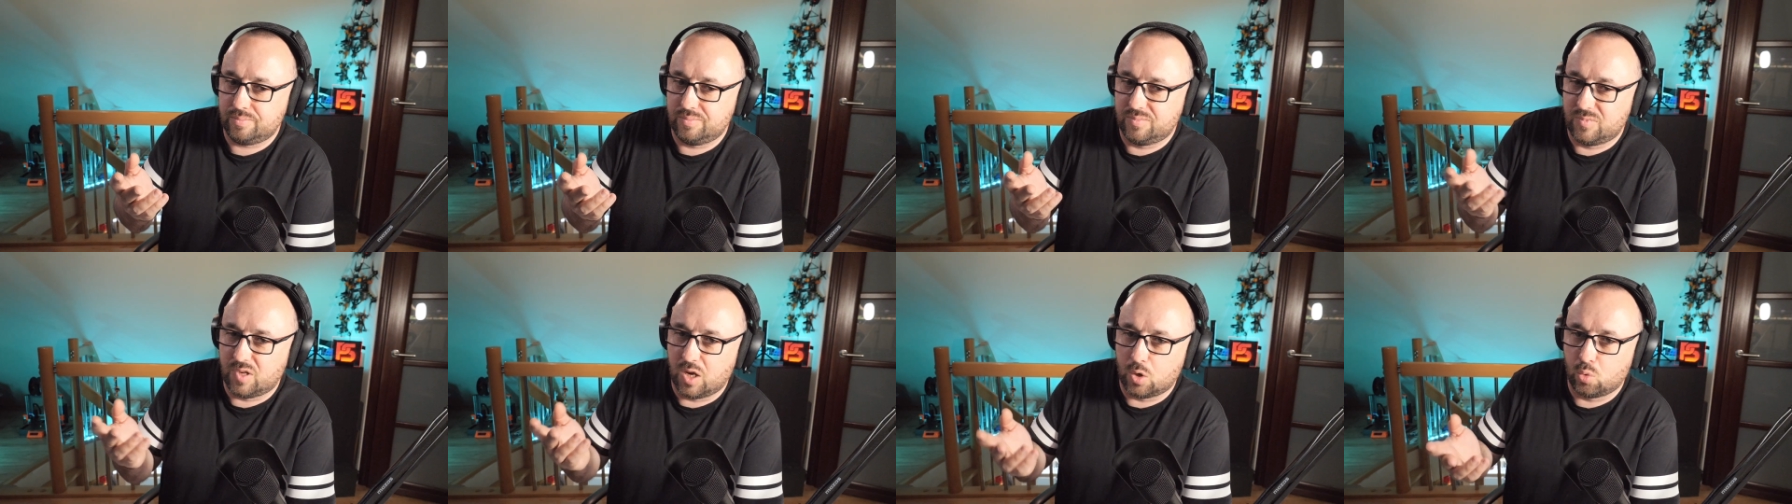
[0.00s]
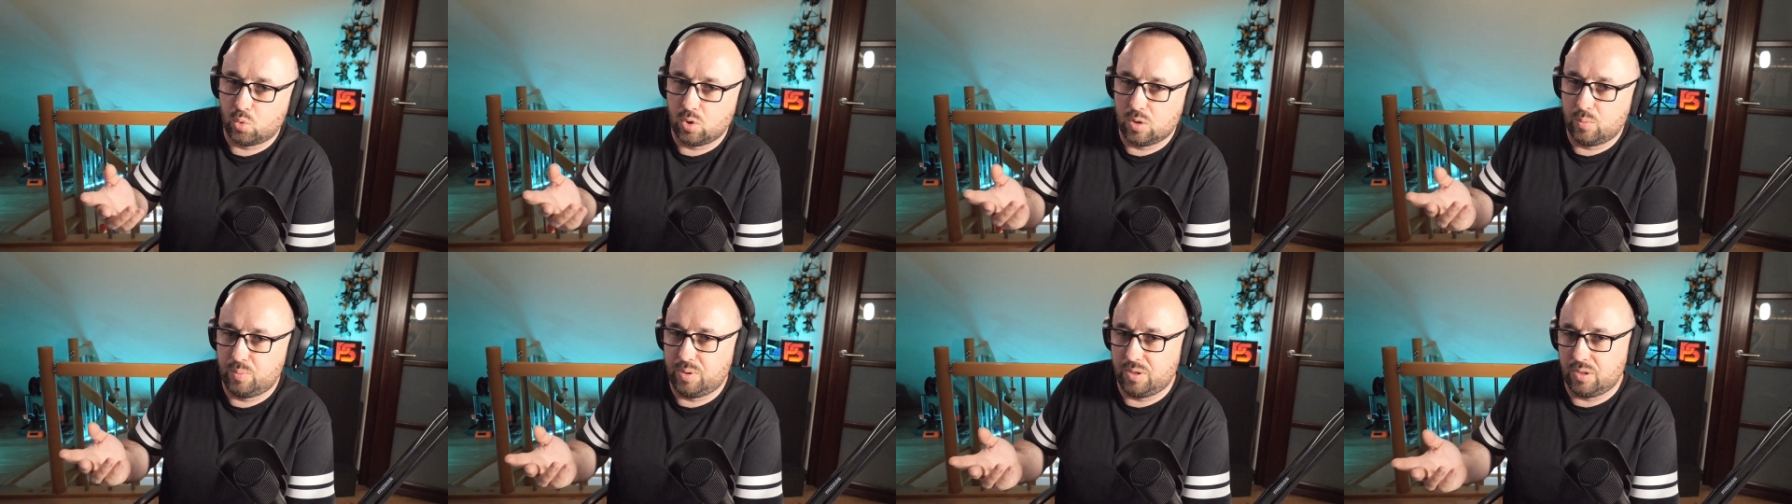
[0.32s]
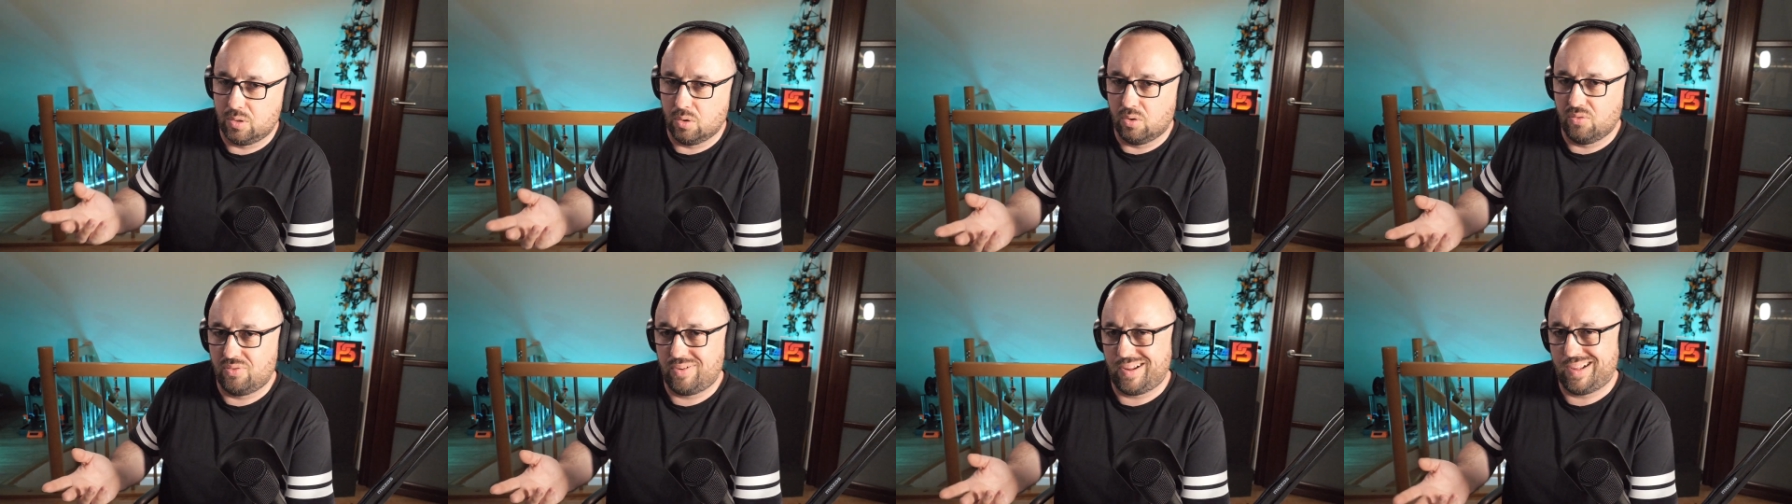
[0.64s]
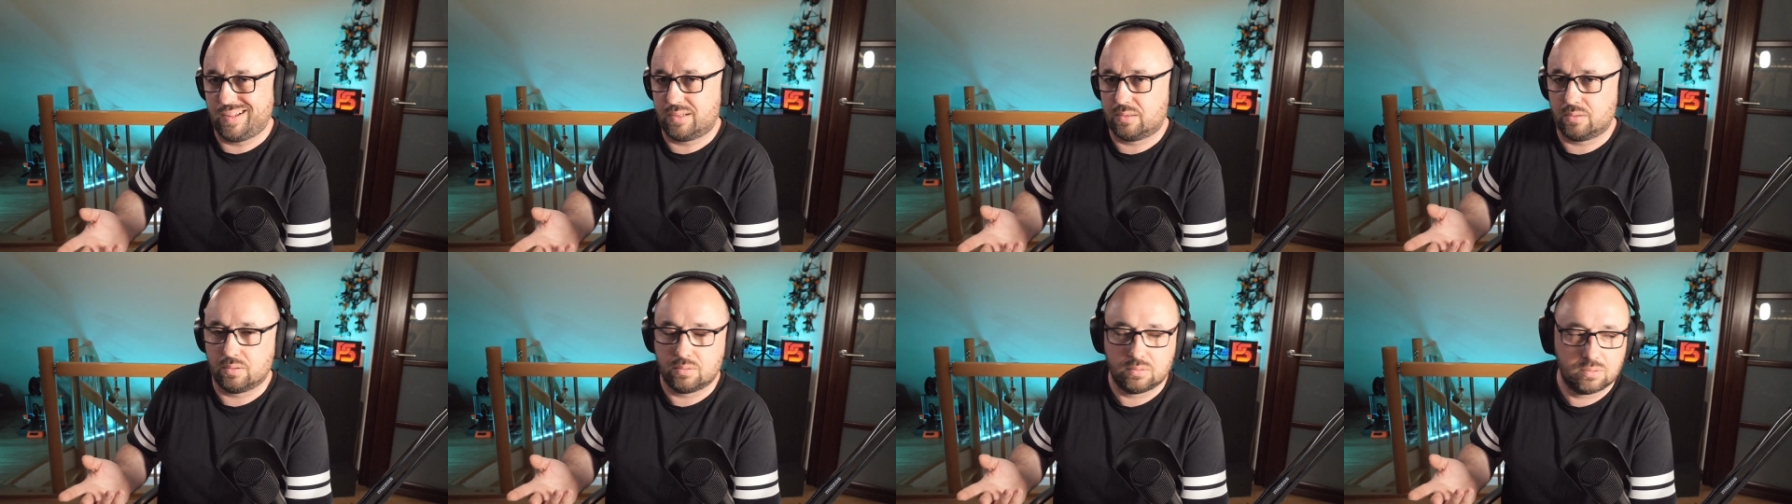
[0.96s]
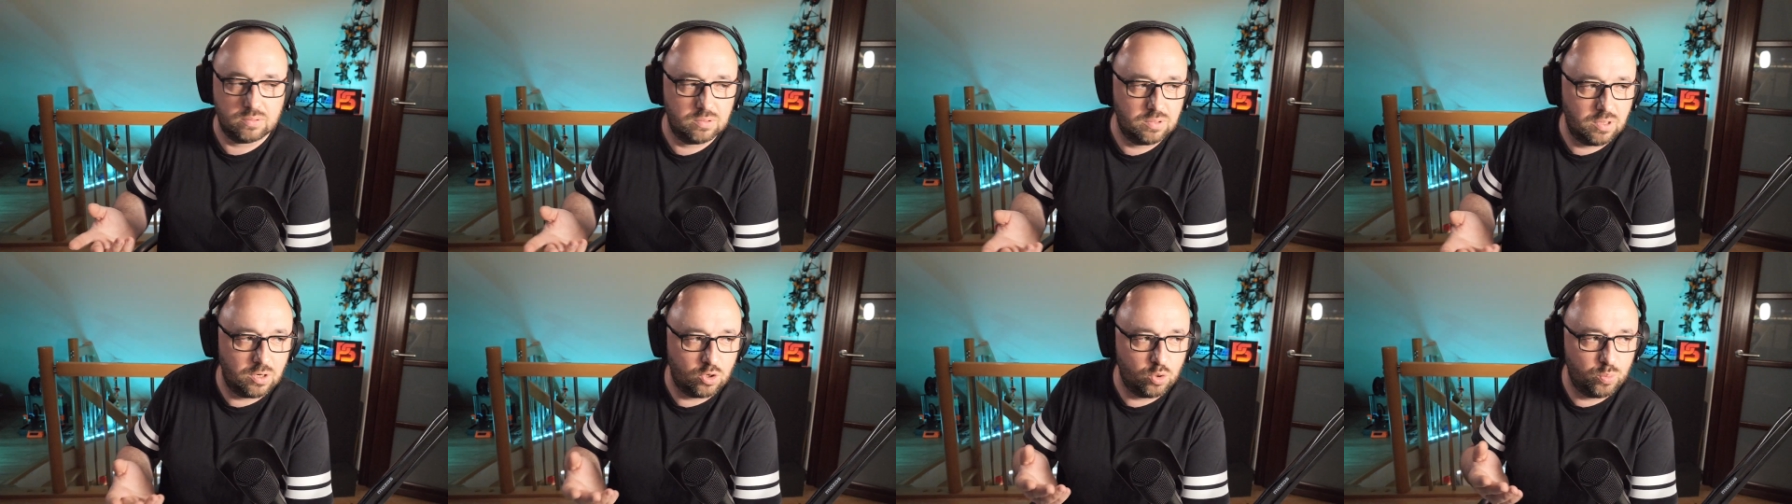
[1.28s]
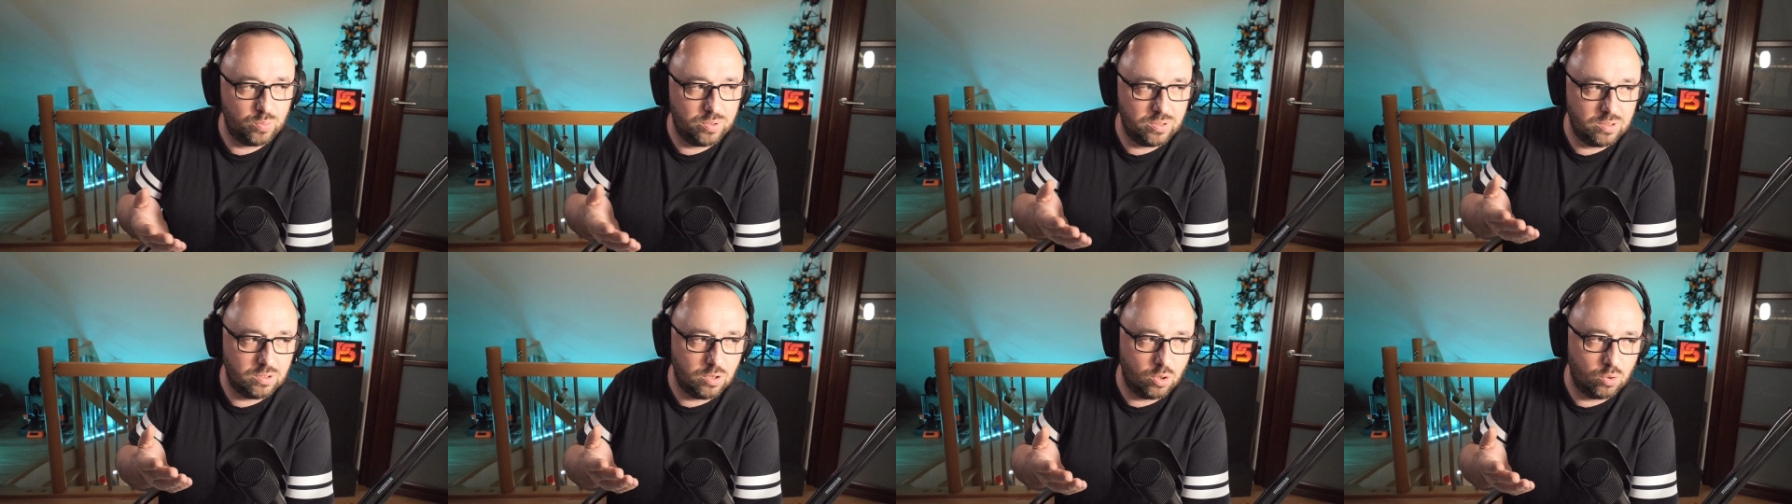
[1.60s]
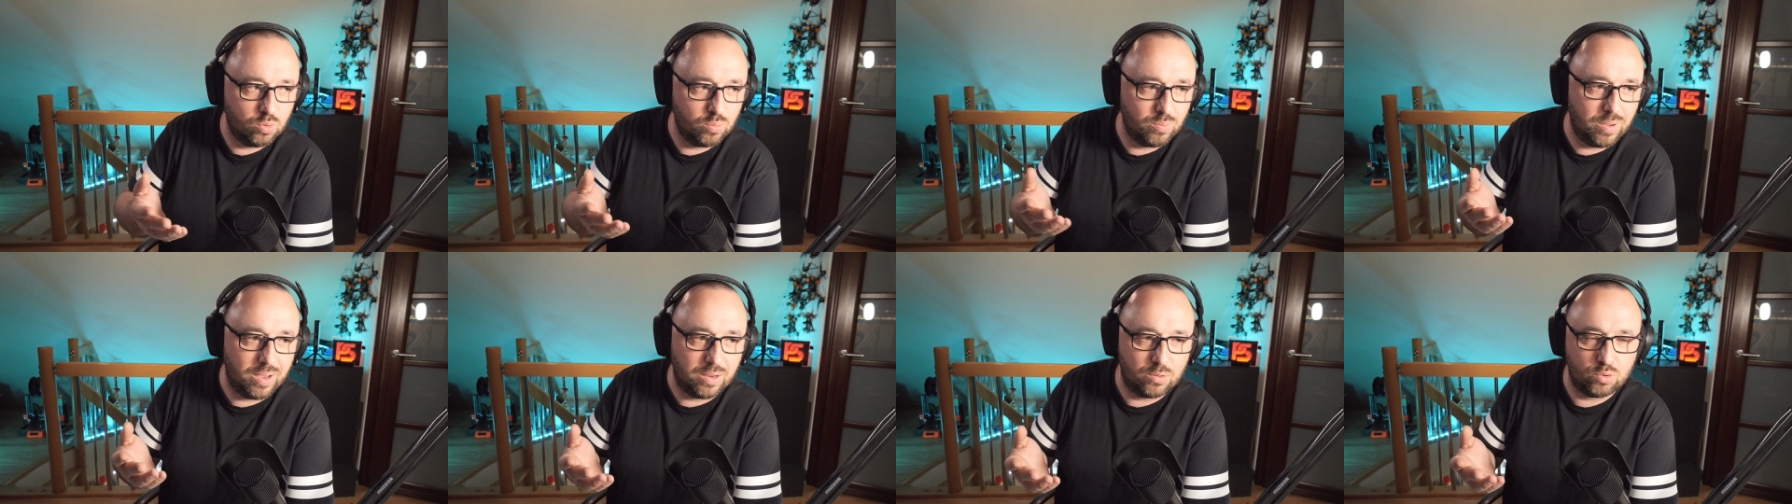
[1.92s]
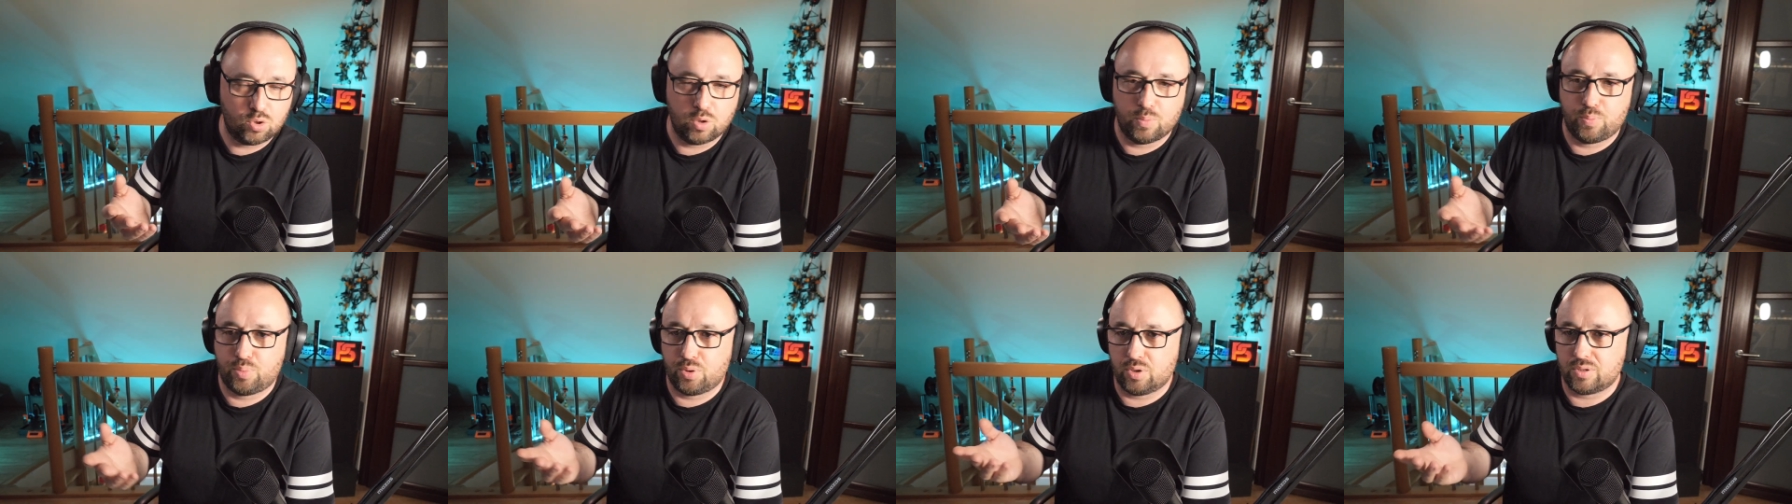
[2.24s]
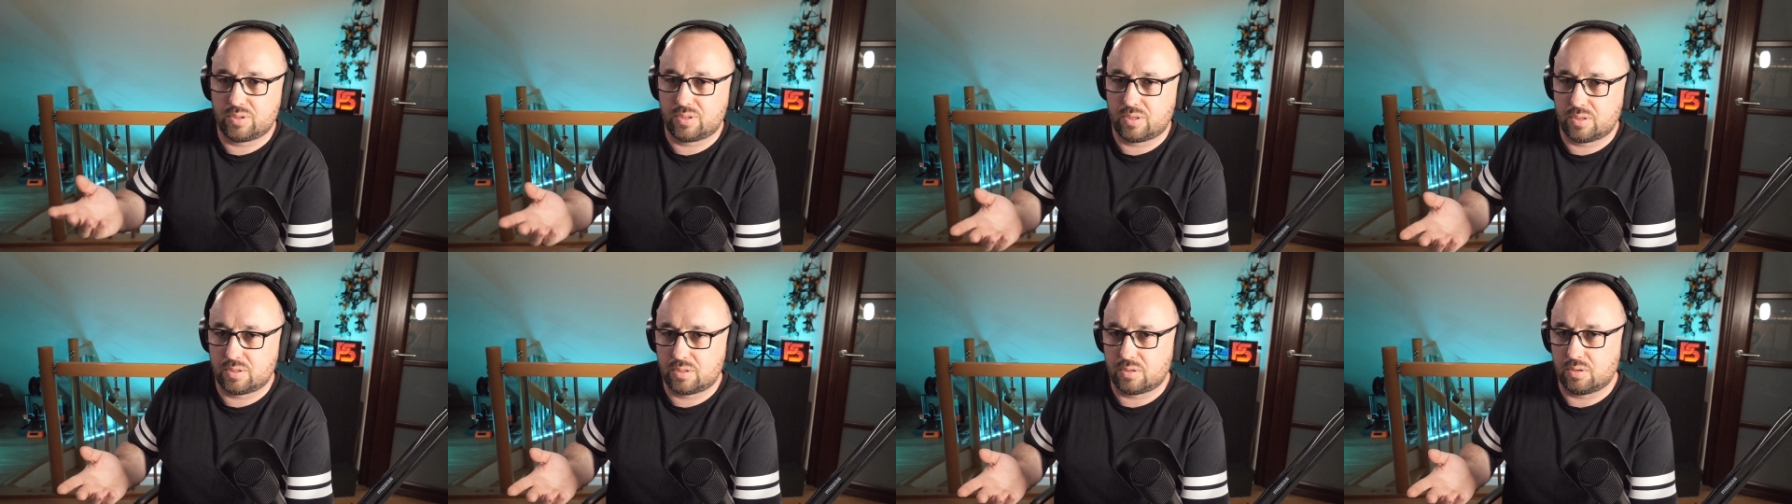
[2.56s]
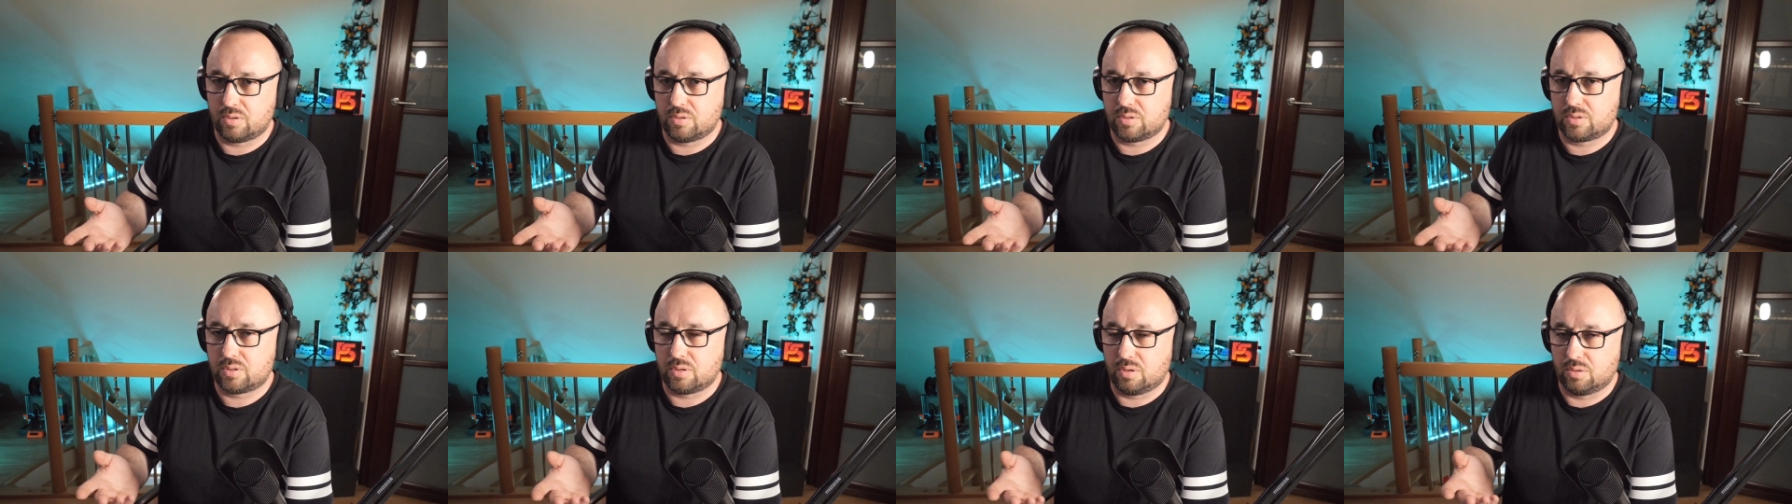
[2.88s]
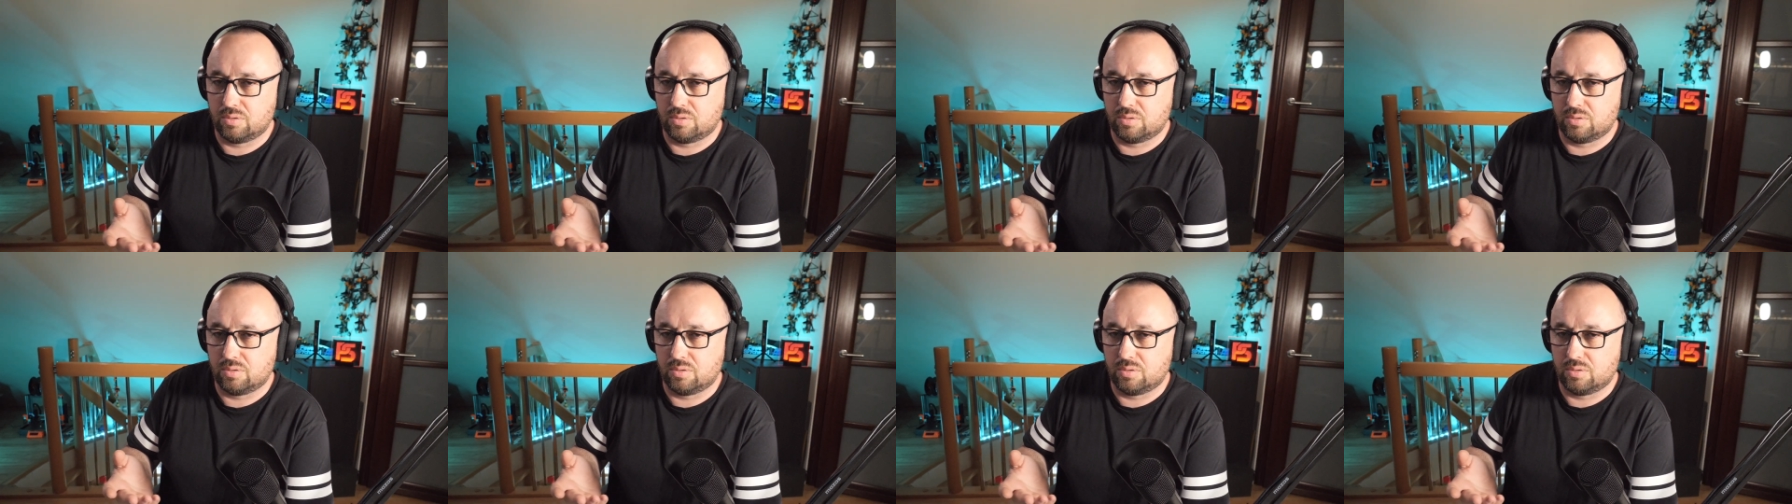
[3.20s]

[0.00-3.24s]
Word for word: there will be no flight there will be no microprocessors